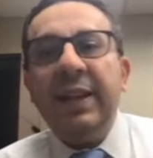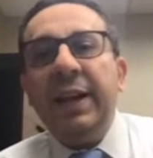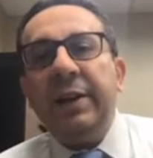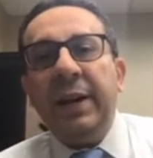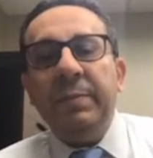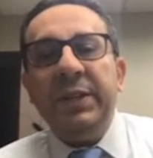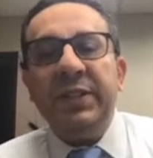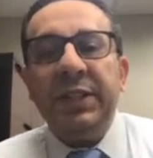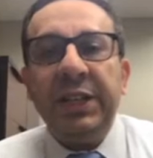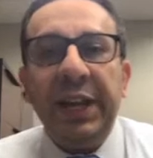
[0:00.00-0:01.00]
diagram
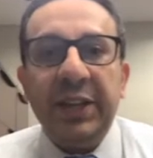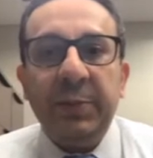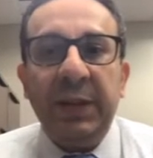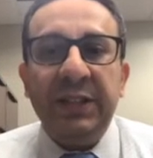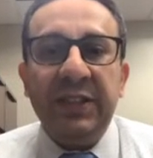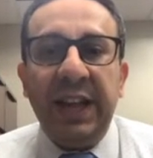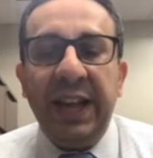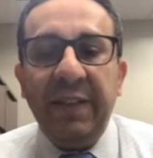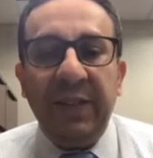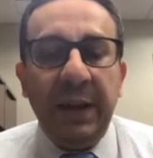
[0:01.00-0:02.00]
basically explains the
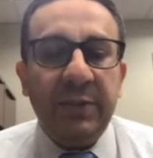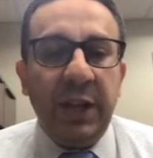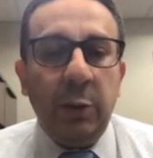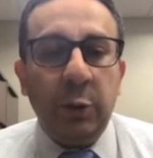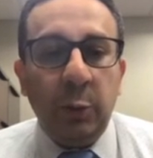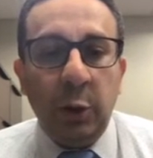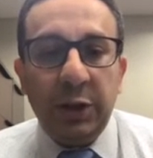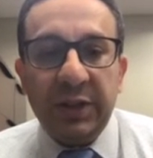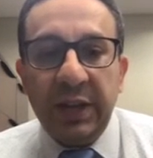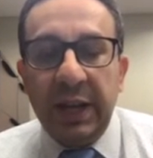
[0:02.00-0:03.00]
AVAPS, how it
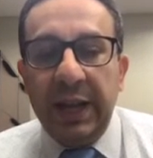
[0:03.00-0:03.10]
works,